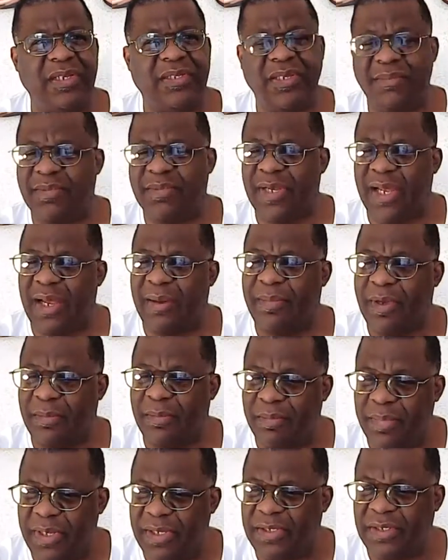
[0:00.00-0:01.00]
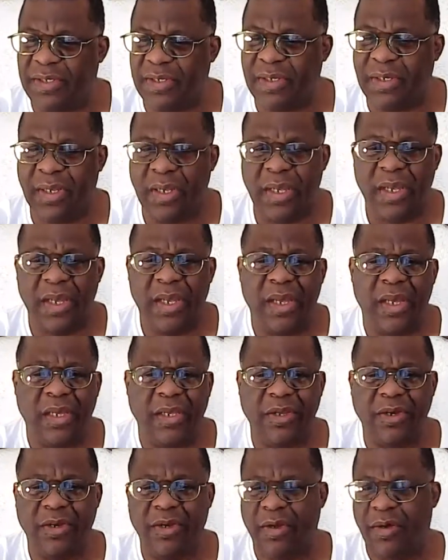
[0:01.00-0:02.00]
Sometimes he'll mention,
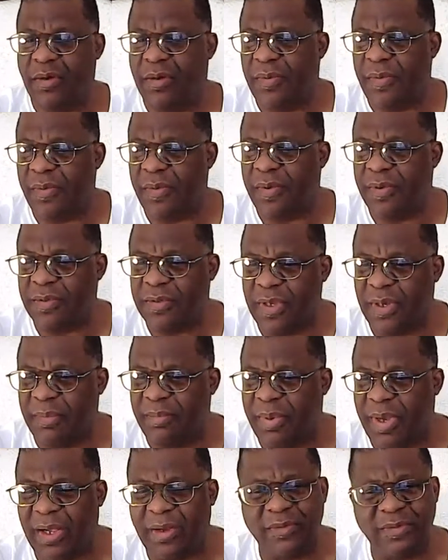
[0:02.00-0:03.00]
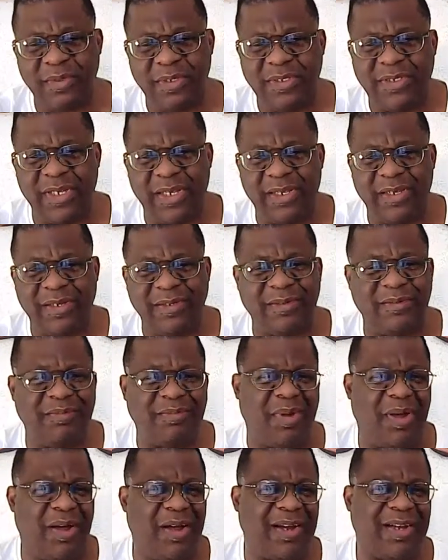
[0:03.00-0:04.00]
you know, about he said
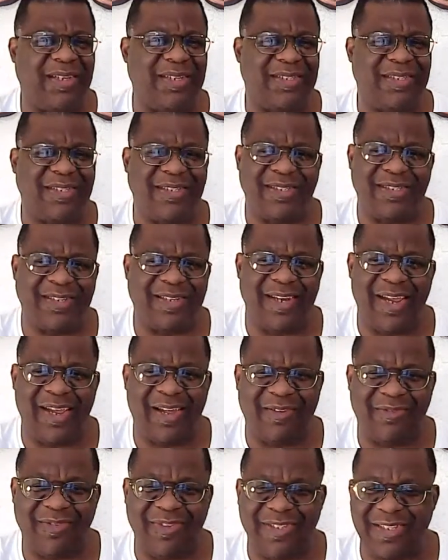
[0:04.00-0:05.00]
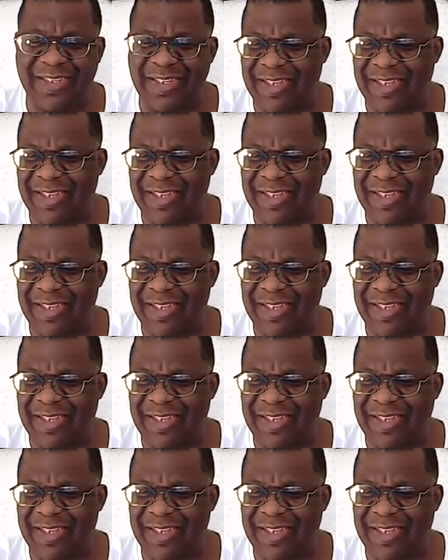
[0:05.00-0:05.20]
Marcus is going to help with